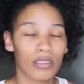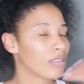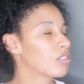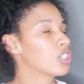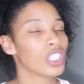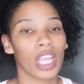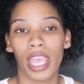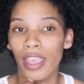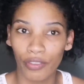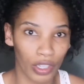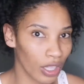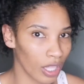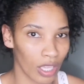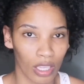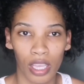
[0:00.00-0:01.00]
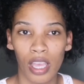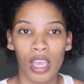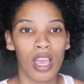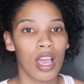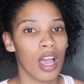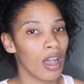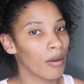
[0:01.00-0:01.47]
share everything
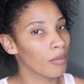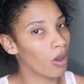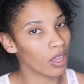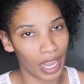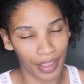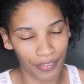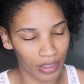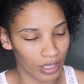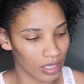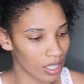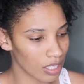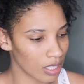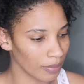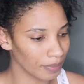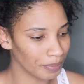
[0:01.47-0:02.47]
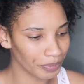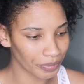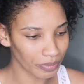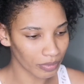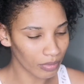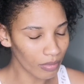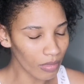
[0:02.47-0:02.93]
on Life in the System.
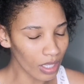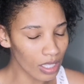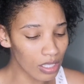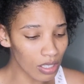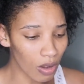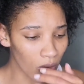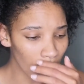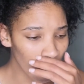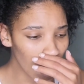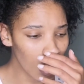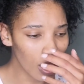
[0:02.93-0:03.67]
So